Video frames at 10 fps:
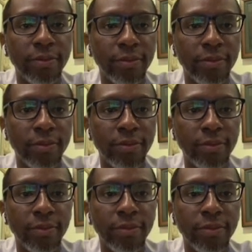
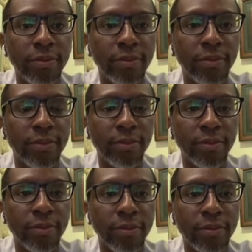
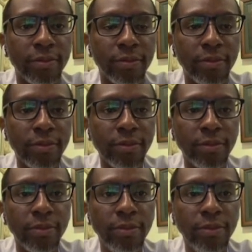
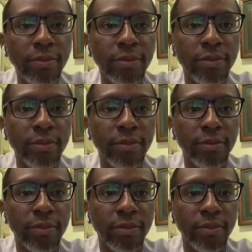
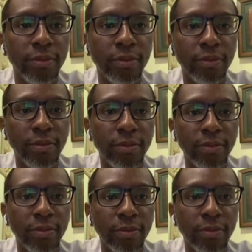
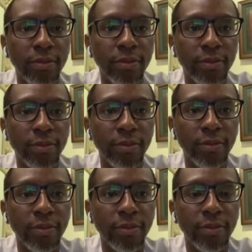
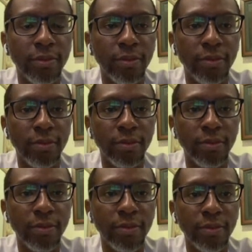
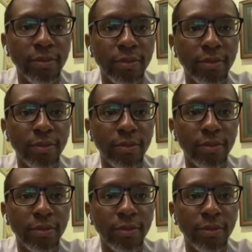The person shown says nothing.